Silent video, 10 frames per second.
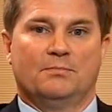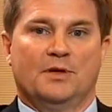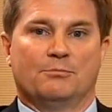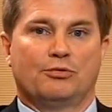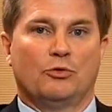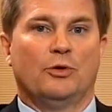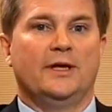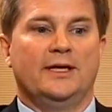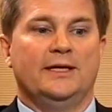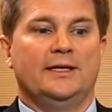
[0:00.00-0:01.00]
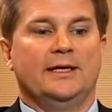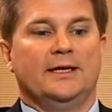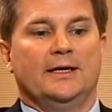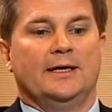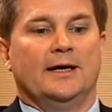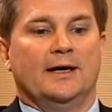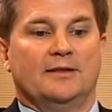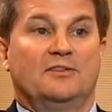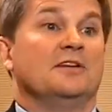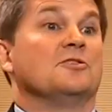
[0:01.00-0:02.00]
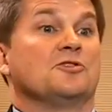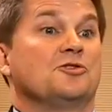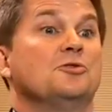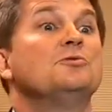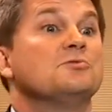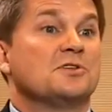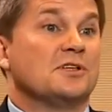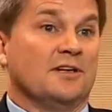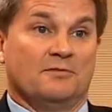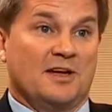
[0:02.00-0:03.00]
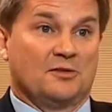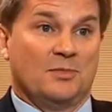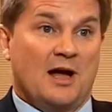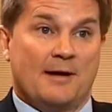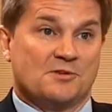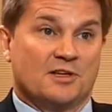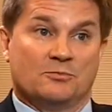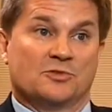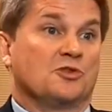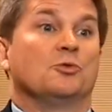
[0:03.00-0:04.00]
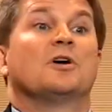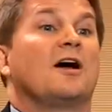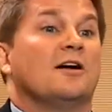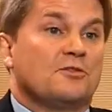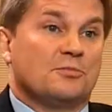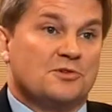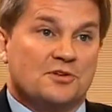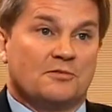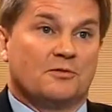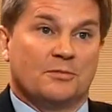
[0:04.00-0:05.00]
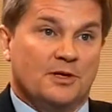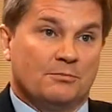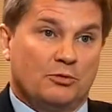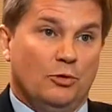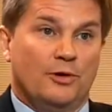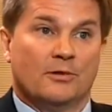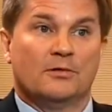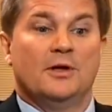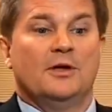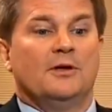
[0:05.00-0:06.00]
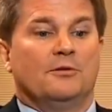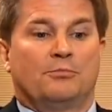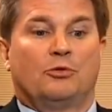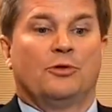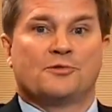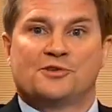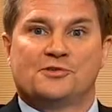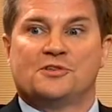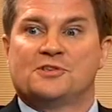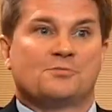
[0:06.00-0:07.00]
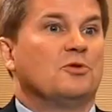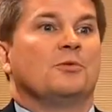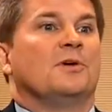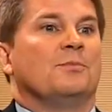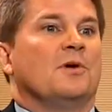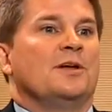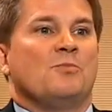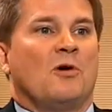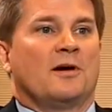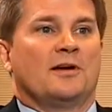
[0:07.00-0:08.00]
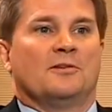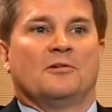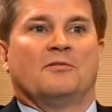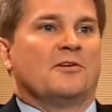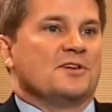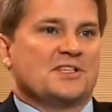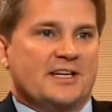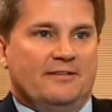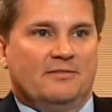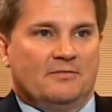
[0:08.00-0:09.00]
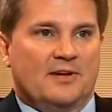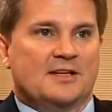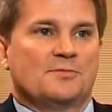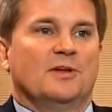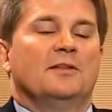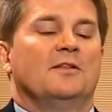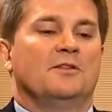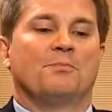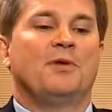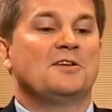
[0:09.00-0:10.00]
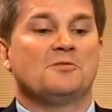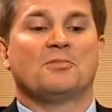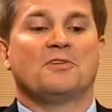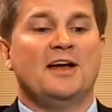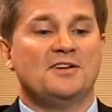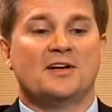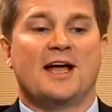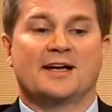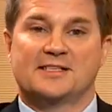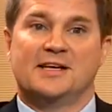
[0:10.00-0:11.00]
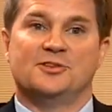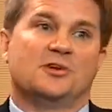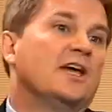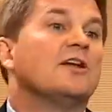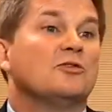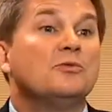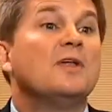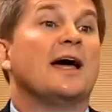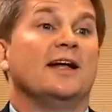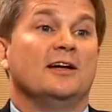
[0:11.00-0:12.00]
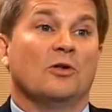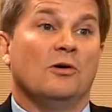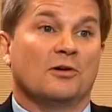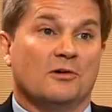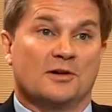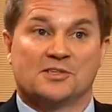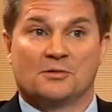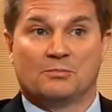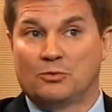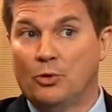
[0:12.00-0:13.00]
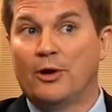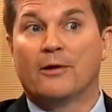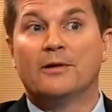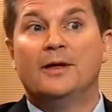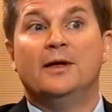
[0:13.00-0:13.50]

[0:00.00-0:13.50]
employee uh, didn't choose an investment option and was due a contribution from the employer, employers used to just put them in a money market or a very safe investment. The Pension Protection Act said you can't do that any longer as an employer.